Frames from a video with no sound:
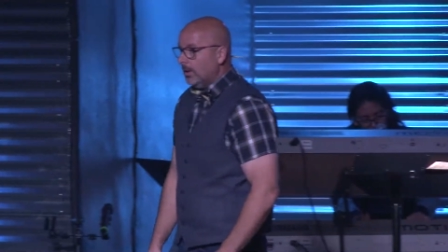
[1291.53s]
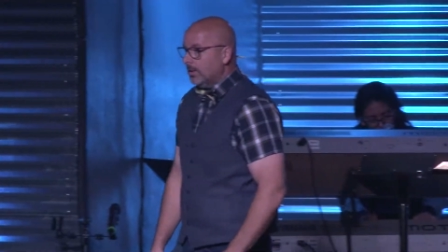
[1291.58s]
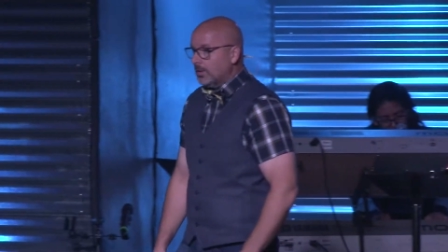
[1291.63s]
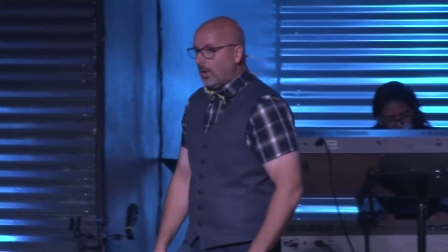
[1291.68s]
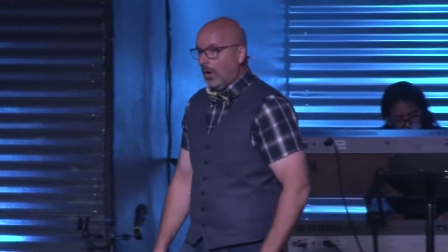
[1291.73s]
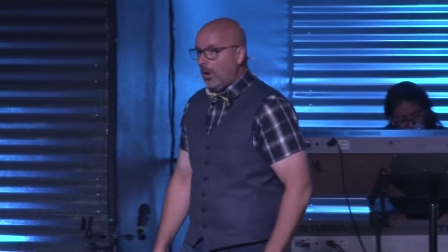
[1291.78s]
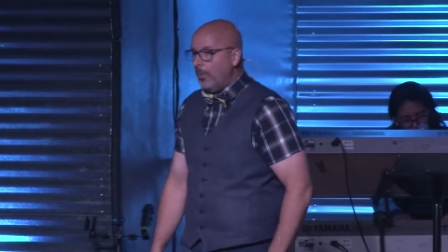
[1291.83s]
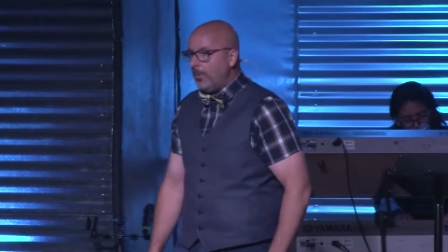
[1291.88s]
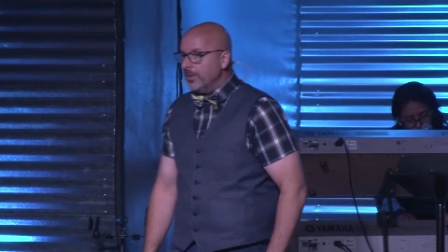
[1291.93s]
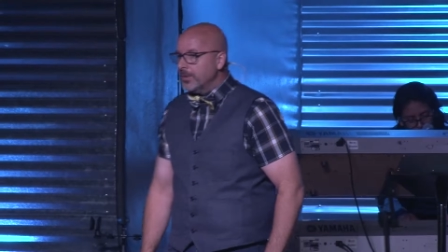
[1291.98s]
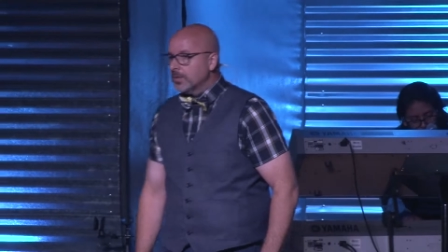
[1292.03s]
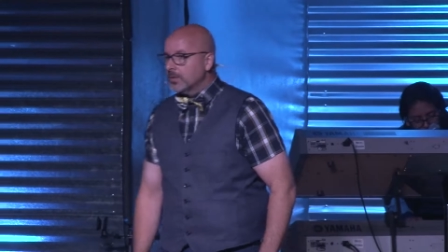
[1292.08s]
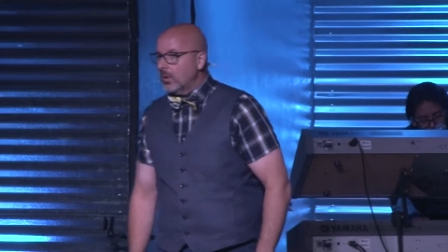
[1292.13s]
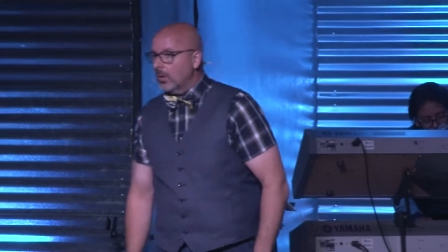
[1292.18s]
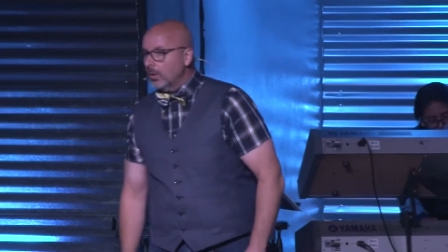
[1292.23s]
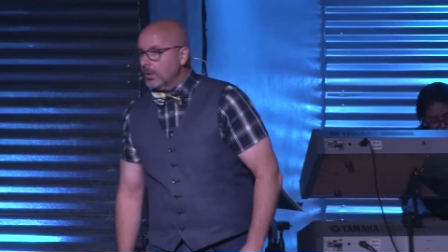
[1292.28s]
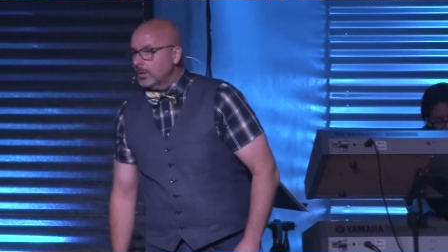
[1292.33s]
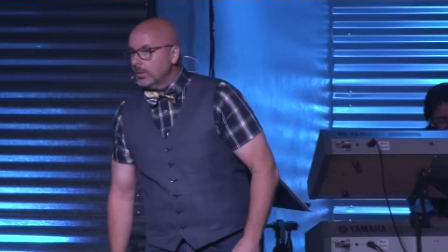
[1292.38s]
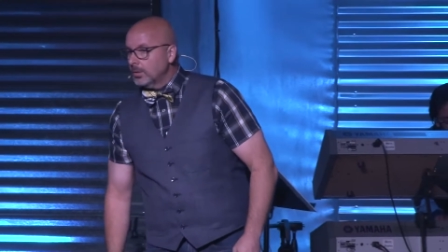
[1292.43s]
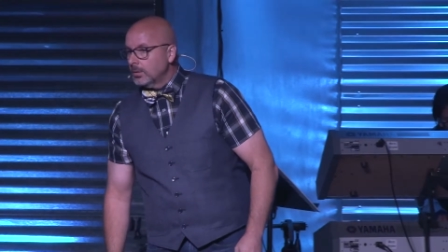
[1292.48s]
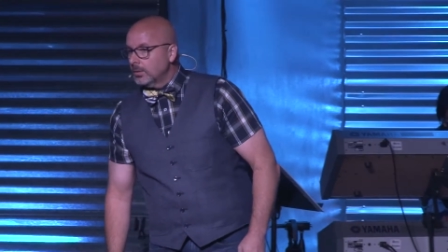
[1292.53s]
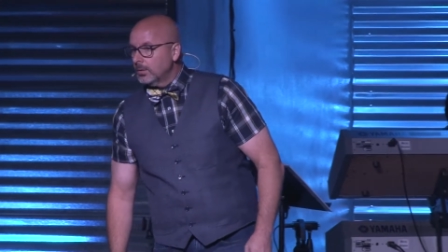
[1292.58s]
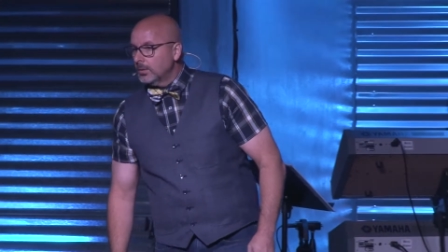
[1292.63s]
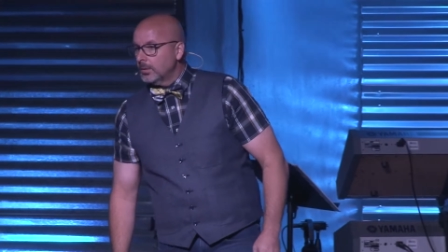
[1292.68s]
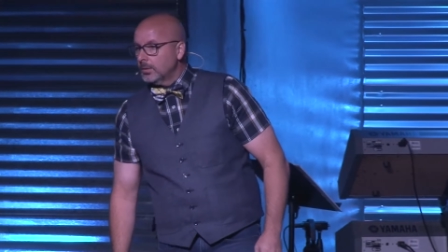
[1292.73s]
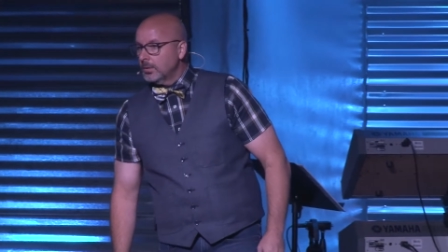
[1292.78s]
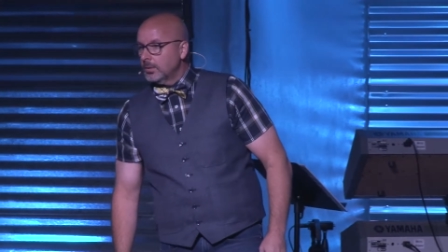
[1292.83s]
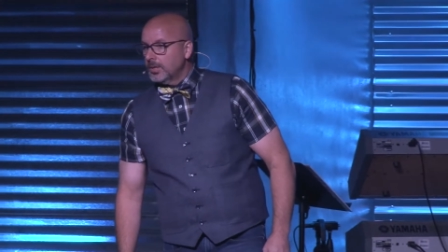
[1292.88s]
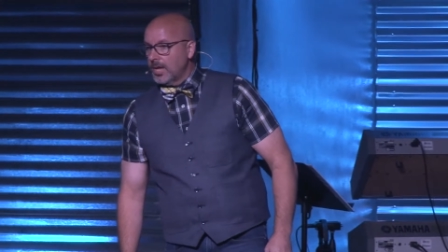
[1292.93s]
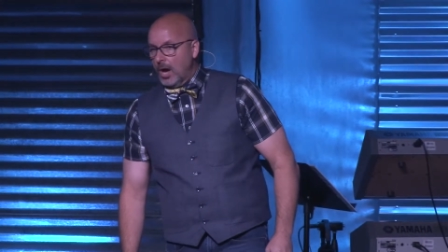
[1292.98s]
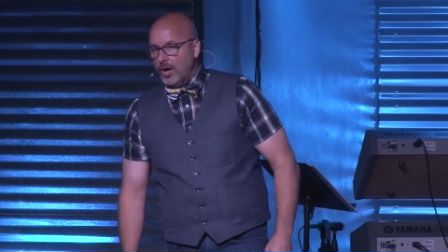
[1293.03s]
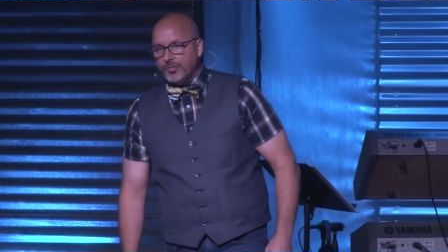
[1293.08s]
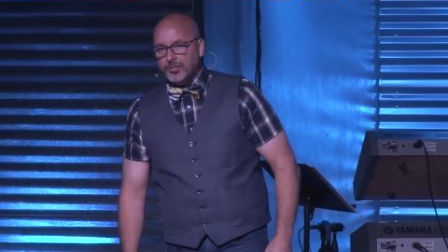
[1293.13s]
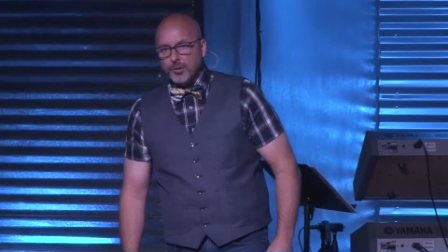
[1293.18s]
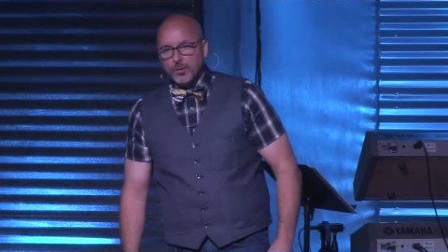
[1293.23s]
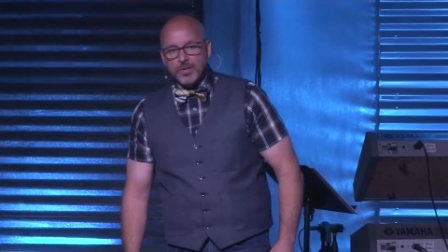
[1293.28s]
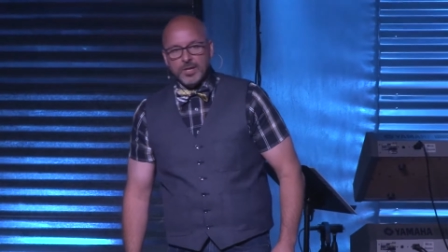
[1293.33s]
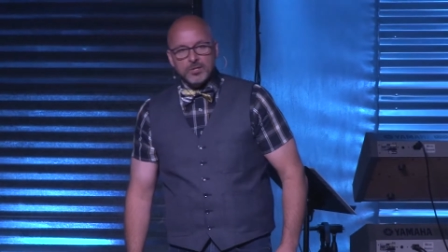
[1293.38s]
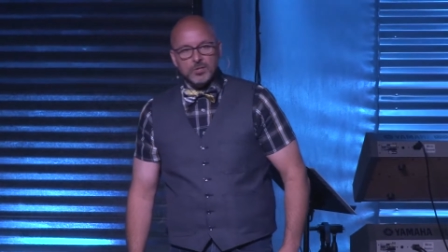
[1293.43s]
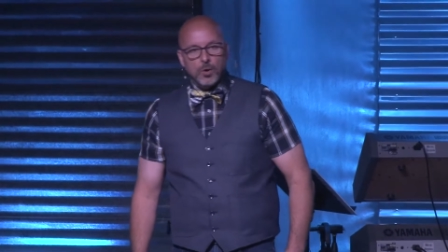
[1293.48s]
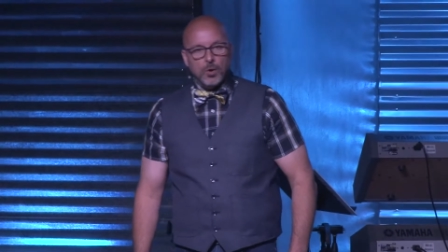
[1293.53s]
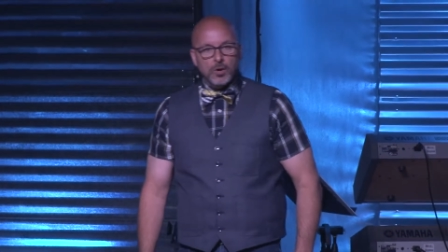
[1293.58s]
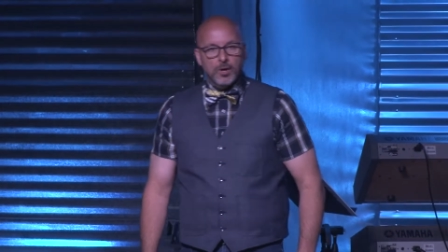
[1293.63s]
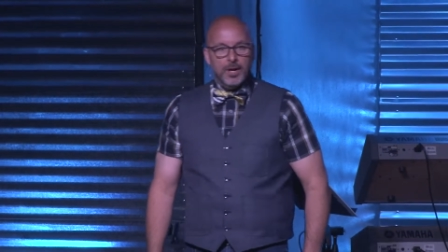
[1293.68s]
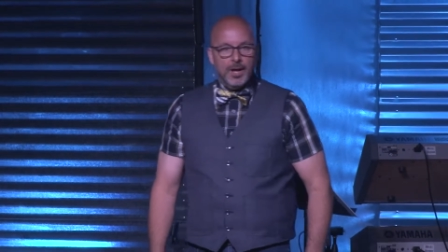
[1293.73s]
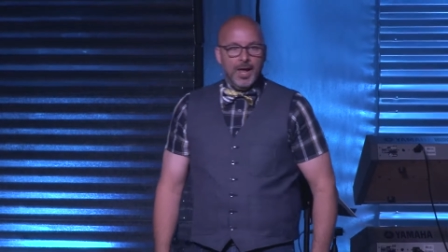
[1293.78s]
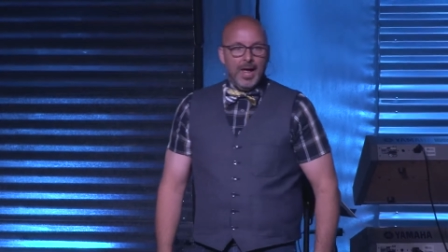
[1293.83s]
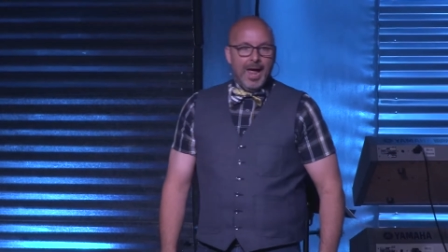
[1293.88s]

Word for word: Don't open the door. Yell through that door.